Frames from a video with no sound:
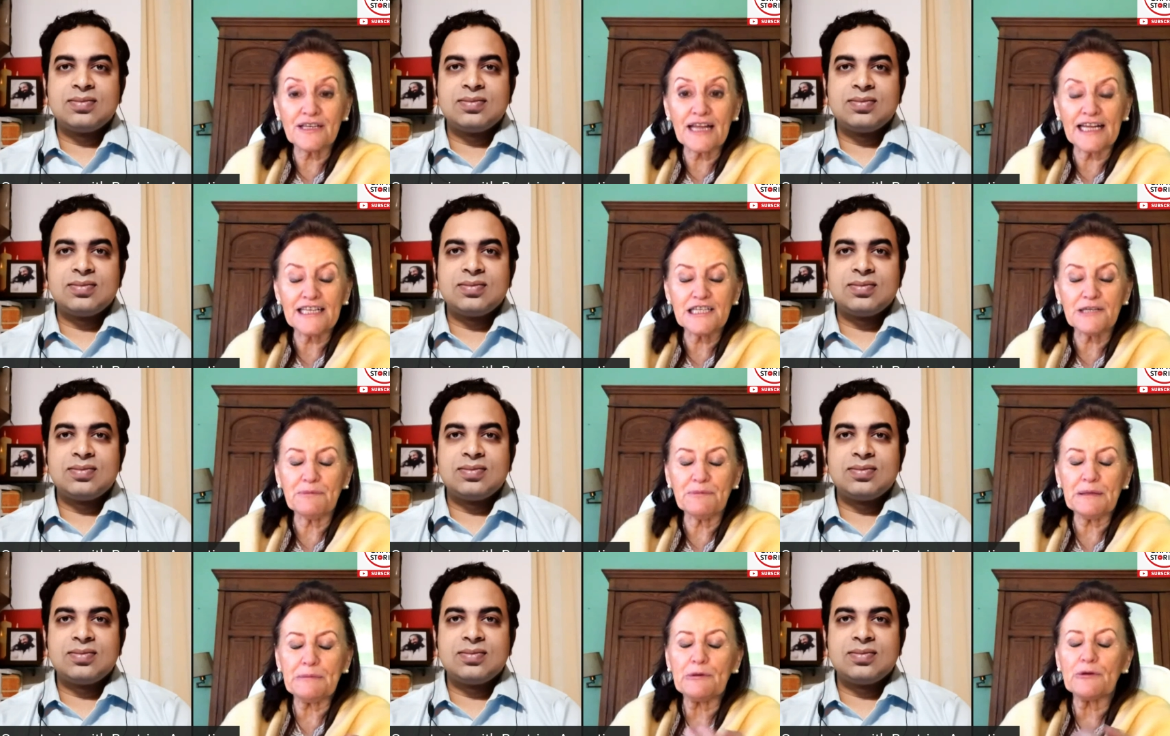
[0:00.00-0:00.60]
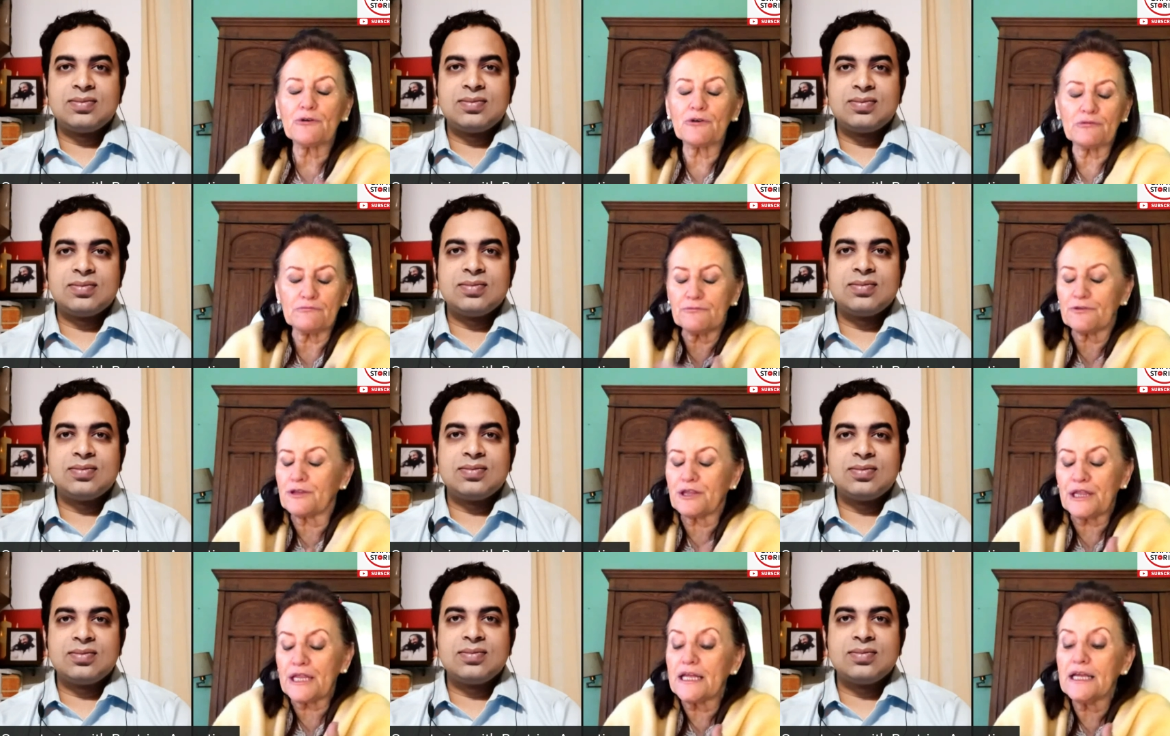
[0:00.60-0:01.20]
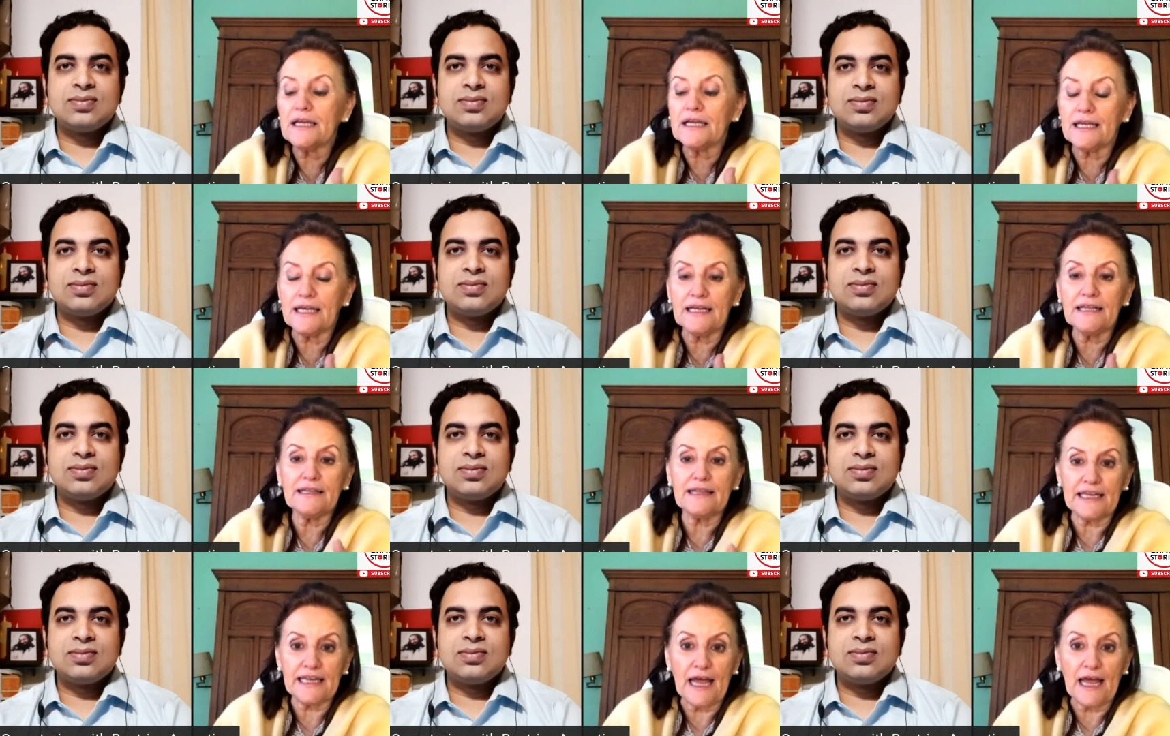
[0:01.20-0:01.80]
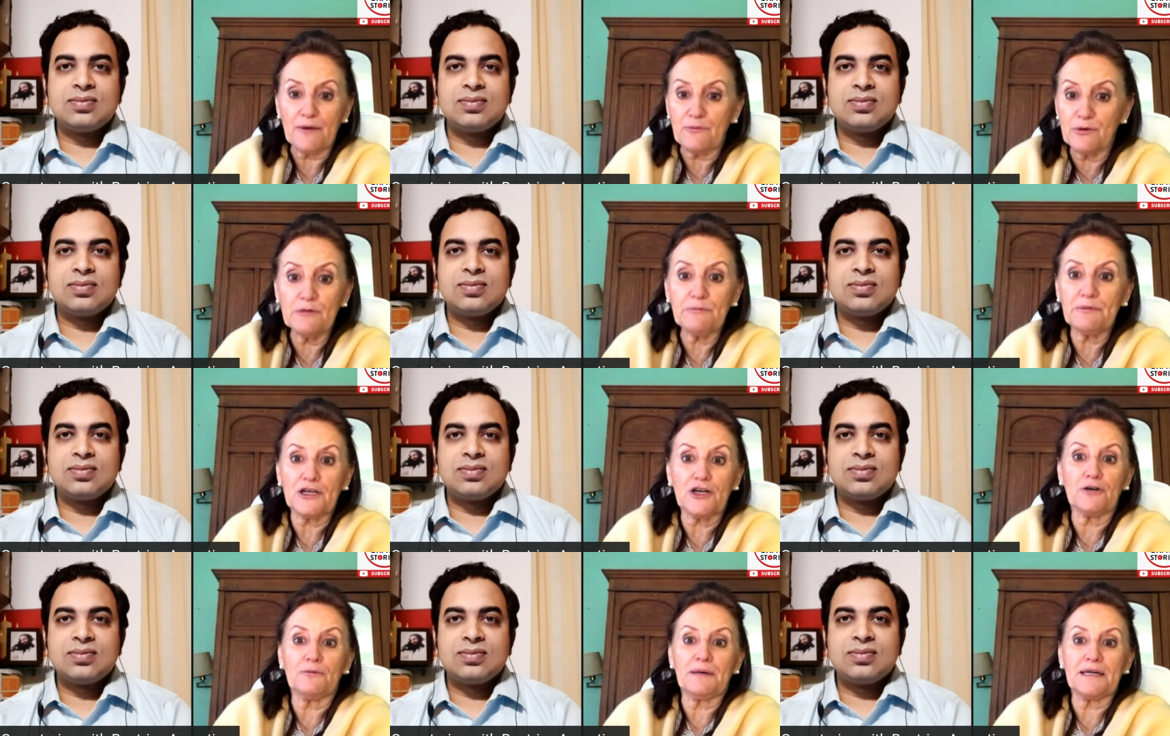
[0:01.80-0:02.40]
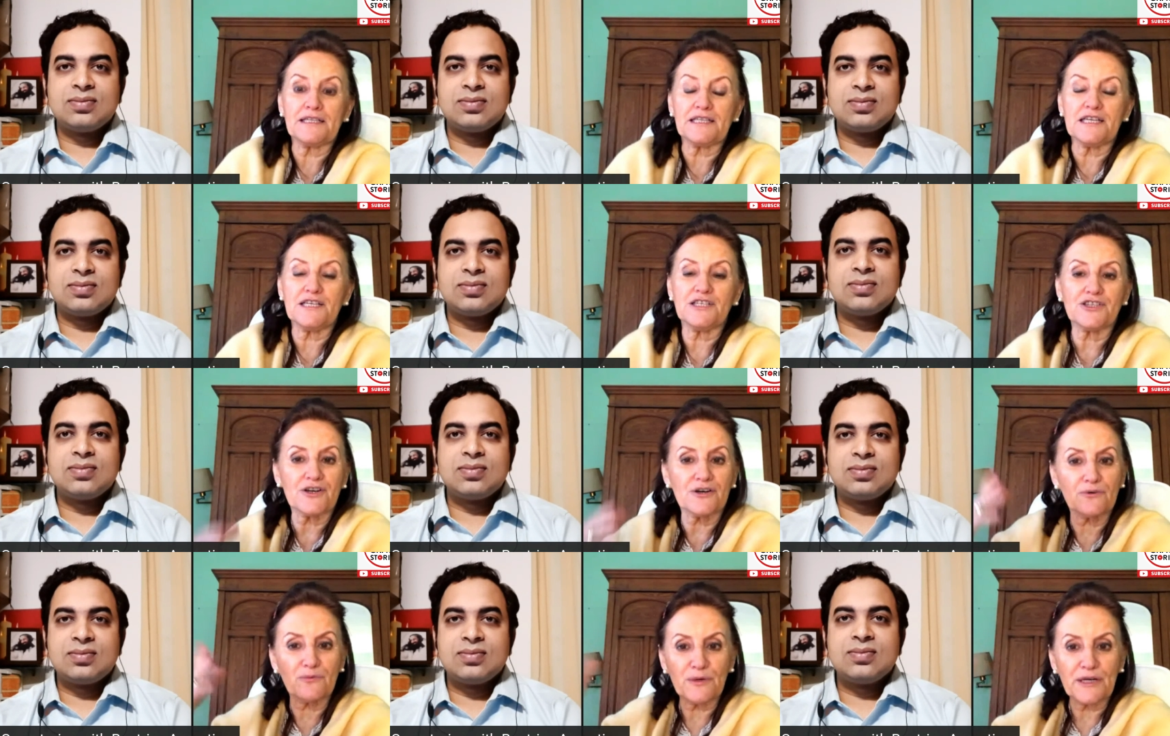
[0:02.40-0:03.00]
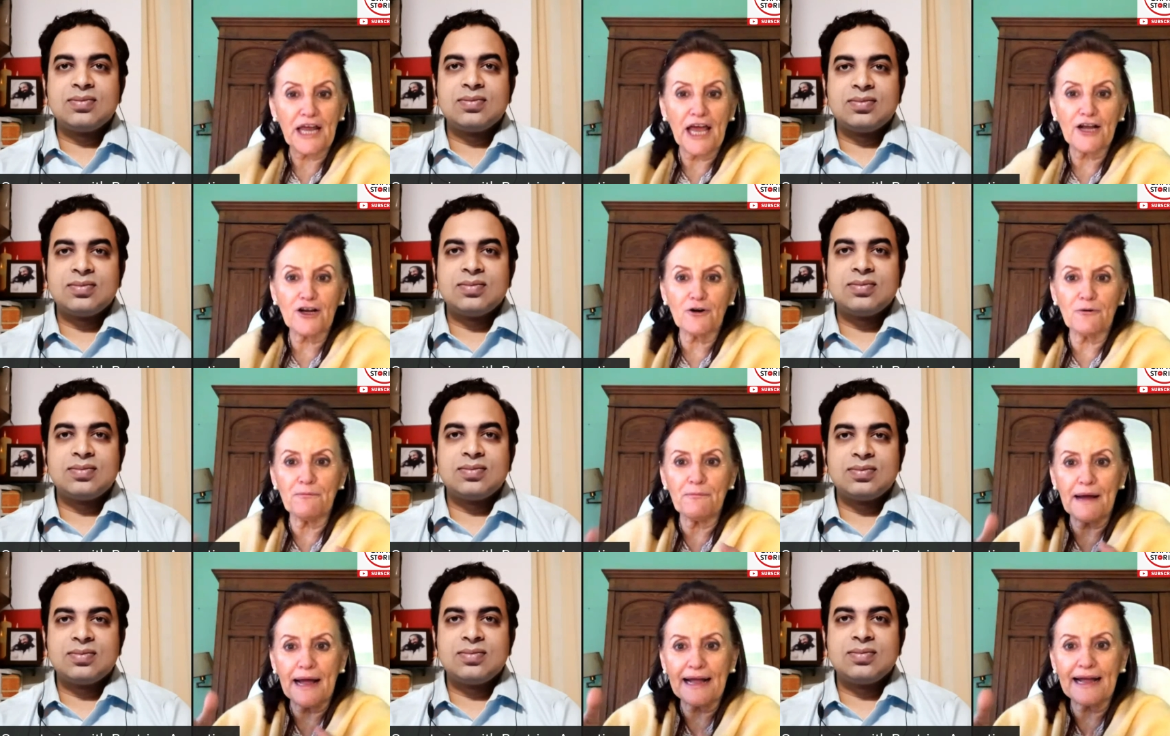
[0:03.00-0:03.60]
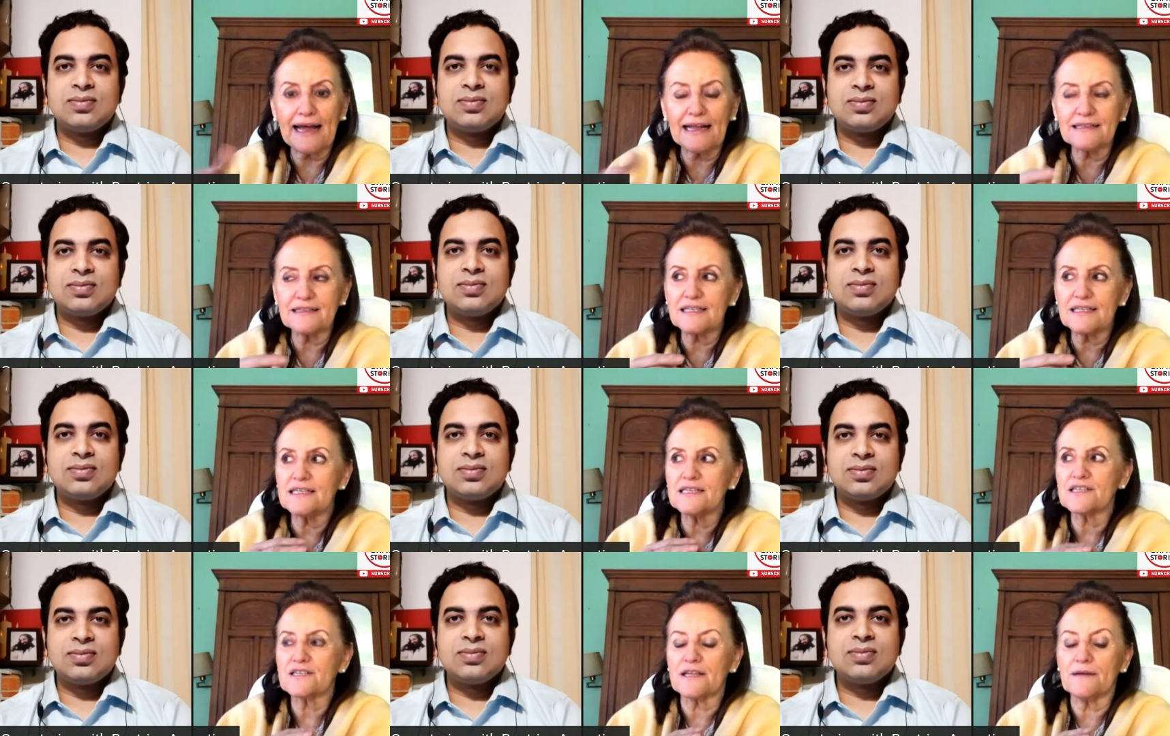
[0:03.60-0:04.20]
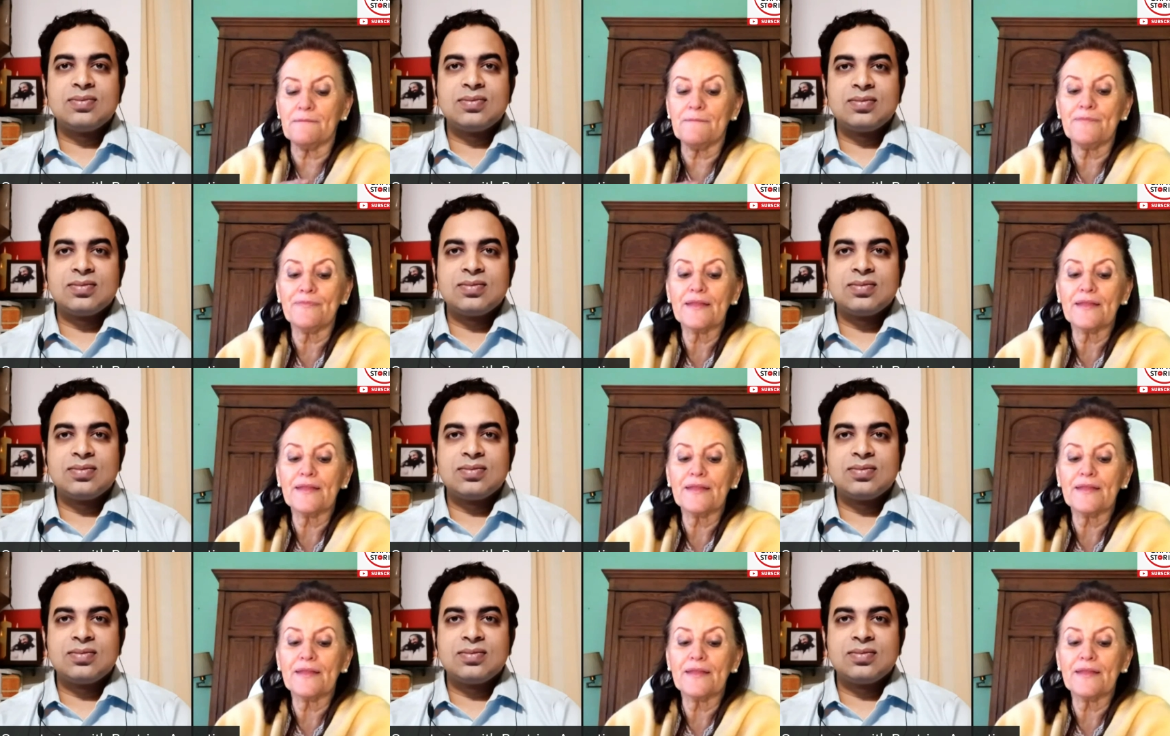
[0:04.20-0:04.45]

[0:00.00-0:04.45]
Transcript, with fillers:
Speaker 1: 90 people thinking that I will become a teacher. When I come back, I'll teach them.